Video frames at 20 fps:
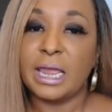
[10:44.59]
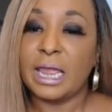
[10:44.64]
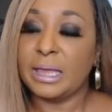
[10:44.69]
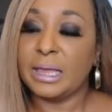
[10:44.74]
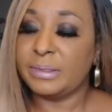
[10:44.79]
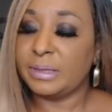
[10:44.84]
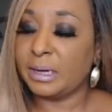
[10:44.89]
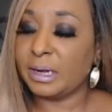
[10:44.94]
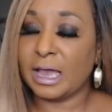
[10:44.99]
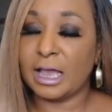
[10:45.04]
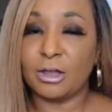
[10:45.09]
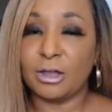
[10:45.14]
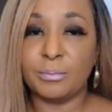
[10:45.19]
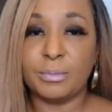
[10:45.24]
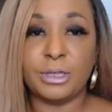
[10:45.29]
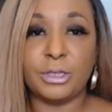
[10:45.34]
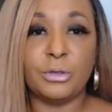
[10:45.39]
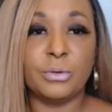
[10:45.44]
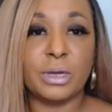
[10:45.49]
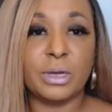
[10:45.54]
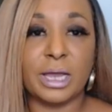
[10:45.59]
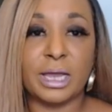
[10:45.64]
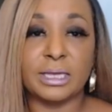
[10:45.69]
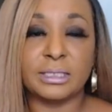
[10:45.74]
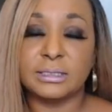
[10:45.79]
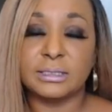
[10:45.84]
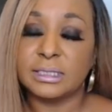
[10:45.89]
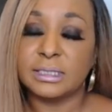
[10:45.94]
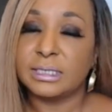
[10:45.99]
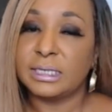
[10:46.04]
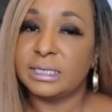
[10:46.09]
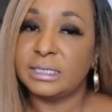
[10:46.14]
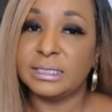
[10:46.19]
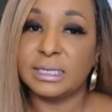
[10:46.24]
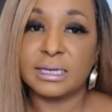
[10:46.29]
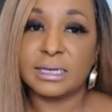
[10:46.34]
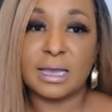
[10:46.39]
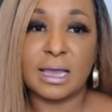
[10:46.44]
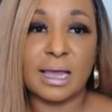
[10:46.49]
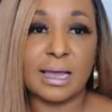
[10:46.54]
And then I'll meet you guys in
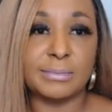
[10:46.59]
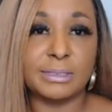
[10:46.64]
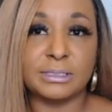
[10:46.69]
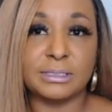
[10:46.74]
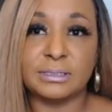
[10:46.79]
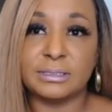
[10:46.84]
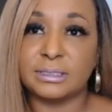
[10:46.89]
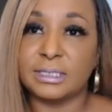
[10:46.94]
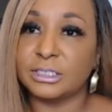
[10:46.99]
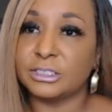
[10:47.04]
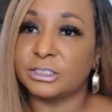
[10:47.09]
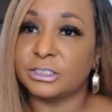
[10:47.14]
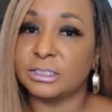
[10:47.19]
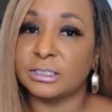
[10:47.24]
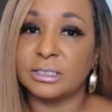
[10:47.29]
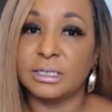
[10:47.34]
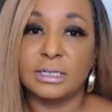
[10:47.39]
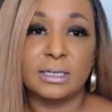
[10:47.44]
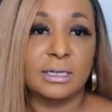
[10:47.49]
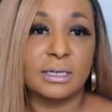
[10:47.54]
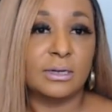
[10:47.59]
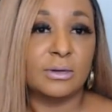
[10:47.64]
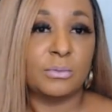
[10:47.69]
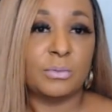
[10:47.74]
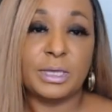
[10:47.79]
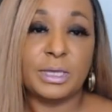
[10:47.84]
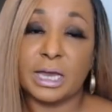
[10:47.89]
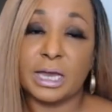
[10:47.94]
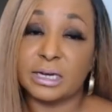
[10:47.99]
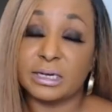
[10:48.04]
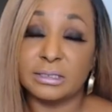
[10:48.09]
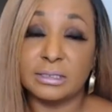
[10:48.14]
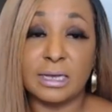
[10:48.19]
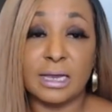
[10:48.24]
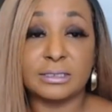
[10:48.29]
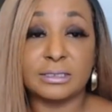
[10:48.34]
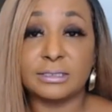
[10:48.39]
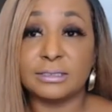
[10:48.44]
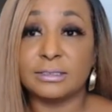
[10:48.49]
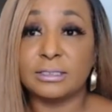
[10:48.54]
the comments section. We got a
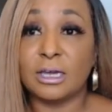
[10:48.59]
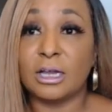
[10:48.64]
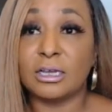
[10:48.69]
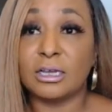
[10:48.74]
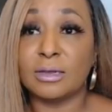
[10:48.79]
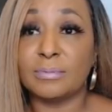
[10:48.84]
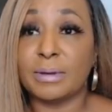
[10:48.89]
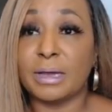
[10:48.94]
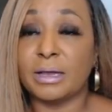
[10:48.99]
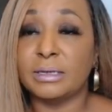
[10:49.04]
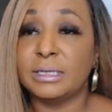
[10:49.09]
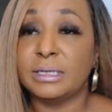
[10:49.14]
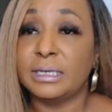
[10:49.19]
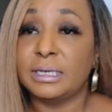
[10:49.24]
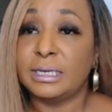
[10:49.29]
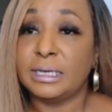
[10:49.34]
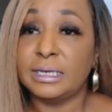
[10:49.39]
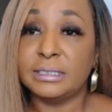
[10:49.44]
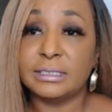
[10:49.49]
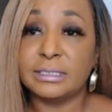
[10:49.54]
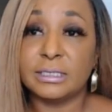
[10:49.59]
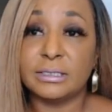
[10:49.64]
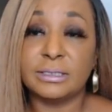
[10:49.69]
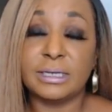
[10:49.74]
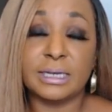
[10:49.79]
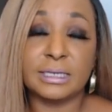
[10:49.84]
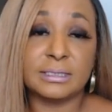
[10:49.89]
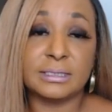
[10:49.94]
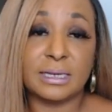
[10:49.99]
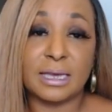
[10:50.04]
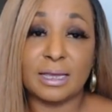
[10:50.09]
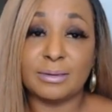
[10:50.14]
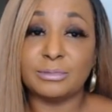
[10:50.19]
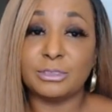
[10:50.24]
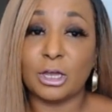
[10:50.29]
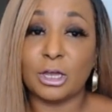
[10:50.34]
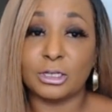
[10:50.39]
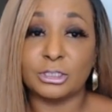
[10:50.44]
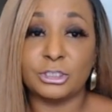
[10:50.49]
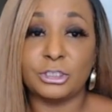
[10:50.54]
lot to talk about. Until next time,
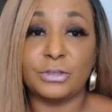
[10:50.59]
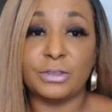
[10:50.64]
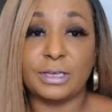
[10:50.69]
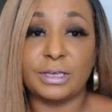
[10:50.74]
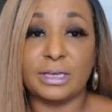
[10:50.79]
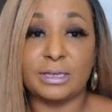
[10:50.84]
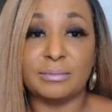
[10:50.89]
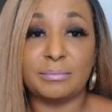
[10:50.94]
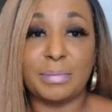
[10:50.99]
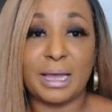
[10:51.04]
talk to you then.